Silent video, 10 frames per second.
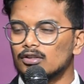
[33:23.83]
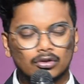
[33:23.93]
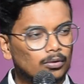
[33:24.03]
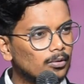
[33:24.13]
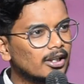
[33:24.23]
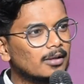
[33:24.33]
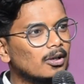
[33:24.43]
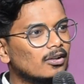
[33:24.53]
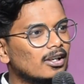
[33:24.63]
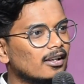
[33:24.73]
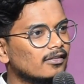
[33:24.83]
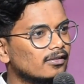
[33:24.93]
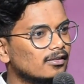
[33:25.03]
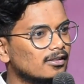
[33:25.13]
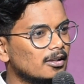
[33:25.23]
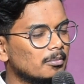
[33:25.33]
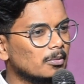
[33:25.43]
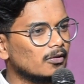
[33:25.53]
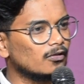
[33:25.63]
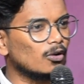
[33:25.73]
Don't worry about life, dear
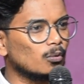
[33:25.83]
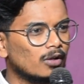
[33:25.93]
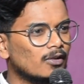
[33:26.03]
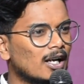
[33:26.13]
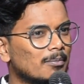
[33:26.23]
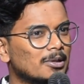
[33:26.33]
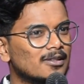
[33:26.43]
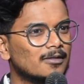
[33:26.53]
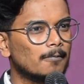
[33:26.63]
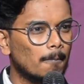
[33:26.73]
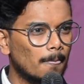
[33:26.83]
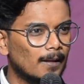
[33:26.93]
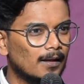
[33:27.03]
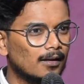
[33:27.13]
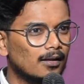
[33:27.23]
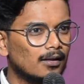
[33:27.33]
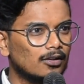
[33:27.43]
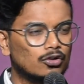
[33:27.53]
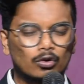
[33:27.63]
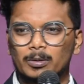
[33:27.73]
people of God, whatever happens.
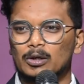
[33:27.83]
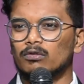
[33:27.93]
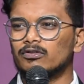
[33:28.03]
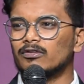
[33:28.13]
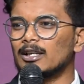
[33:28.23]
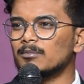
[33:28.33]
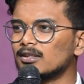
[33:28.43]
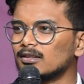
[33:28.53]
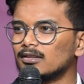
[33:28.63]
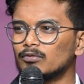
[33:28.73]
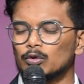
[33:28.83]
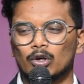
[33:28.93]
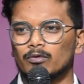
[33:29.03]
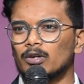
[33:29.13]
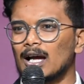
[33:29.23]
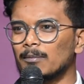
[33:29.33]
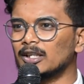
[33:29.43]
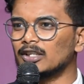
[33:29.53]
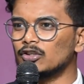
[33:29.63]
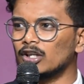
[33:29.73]
Don't be overwhelmed with whatever
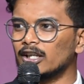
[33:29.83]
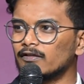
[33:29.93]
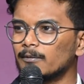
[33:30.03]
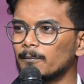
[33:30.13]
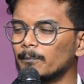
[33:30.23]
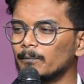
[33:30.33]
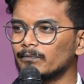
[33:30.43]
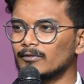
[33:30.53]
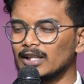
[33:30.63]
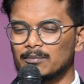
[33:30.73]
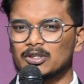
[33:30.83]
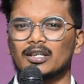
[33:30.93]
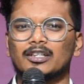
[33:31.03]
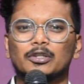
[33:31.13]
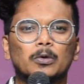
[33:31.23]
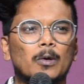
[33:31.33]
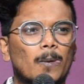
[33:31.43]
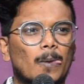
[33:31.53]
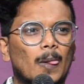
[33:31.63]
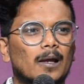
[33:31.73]
happening in your life. Let me tell you,
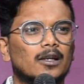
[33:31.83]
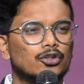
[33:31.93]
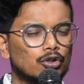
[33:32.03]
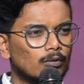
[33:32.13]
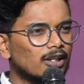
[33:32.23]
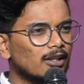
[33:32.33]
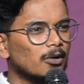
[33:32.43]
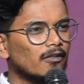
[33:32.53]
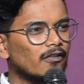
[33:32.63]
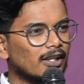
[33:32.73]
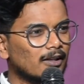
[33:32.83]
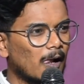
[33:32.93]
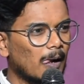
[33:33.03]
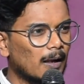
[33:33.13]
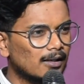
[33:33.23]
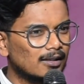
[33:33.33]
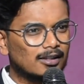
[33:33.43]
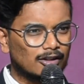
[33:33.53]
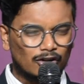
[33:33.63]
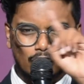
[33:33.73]
show a little bit of faith.
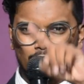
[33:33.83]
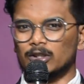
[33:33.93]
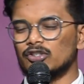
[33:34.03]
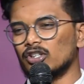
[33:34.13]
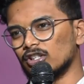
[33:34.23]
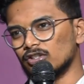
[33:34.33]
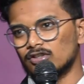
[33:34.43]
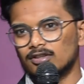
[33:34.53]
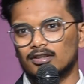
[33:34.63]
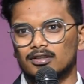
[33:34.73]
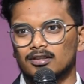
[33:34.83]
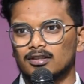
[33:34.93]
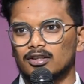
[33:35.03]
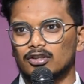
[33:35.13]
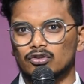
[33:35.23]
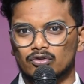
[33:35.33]
God will change your